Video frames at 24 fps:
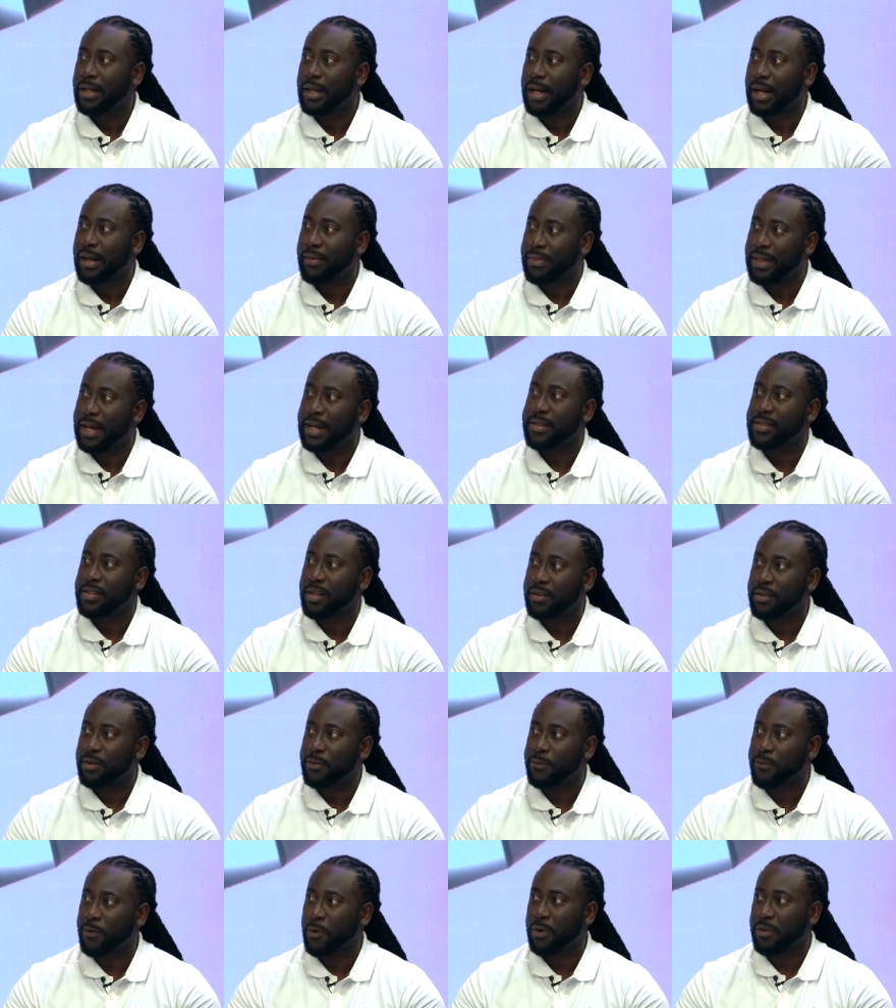and that is on
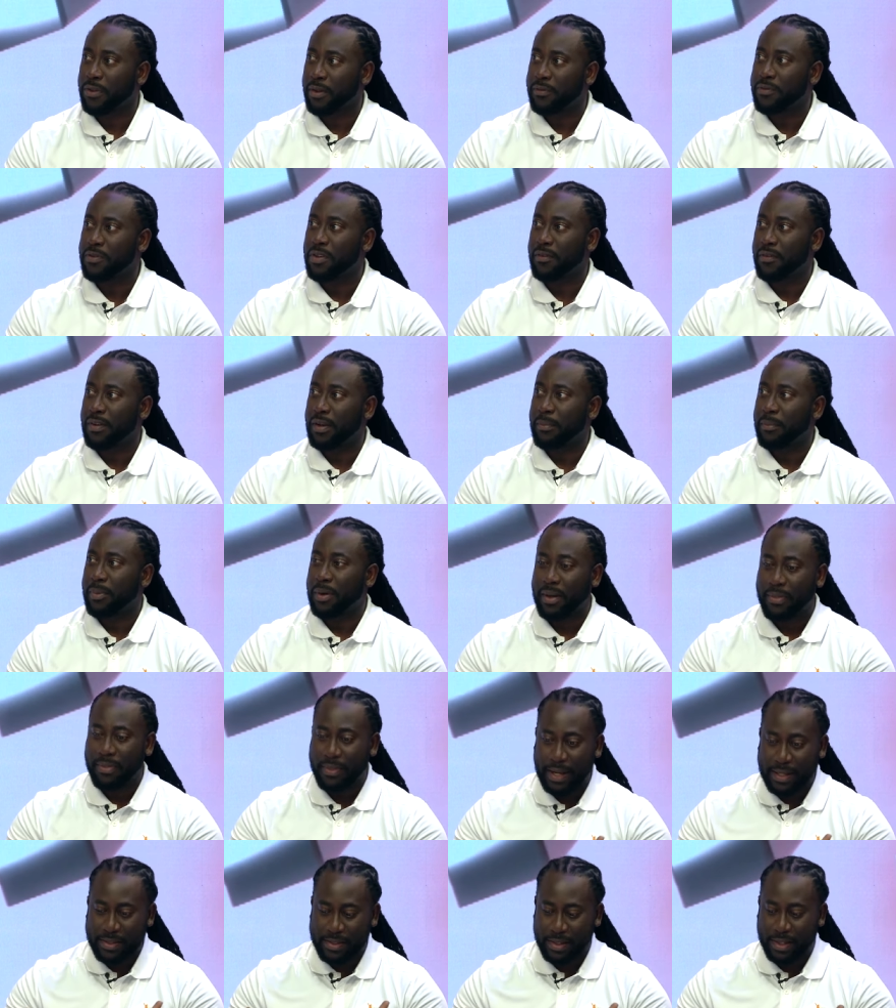the 4th of November,
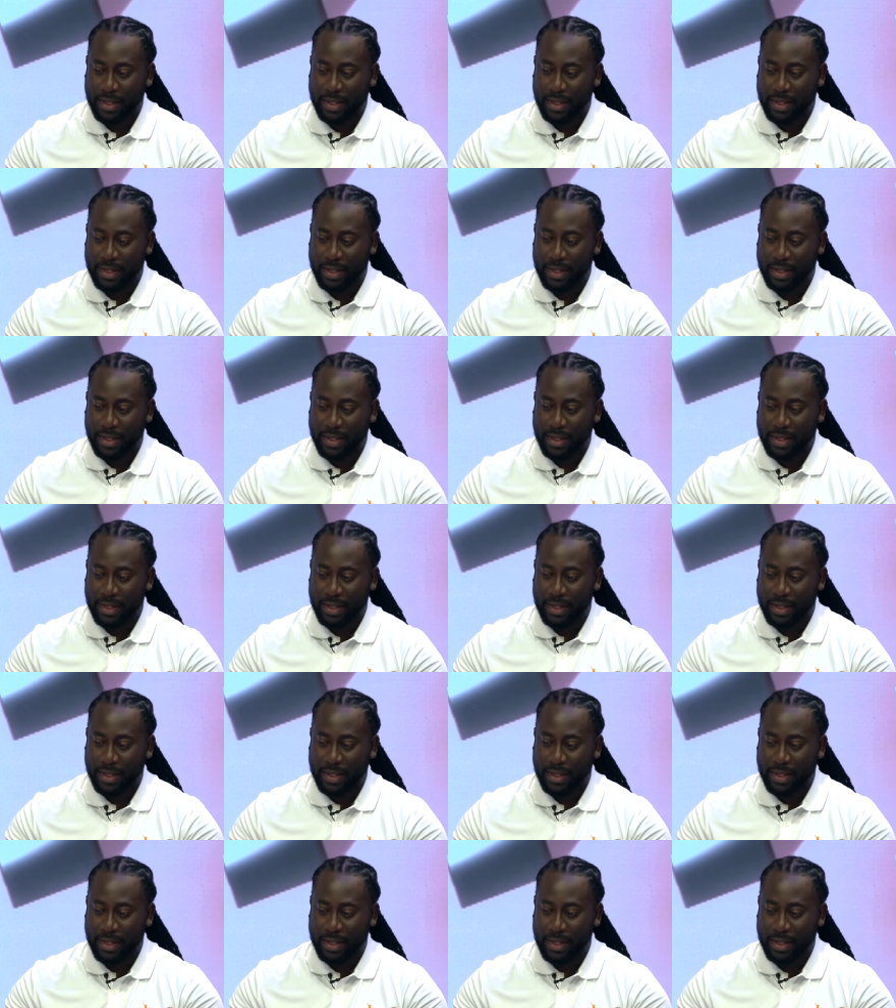and that's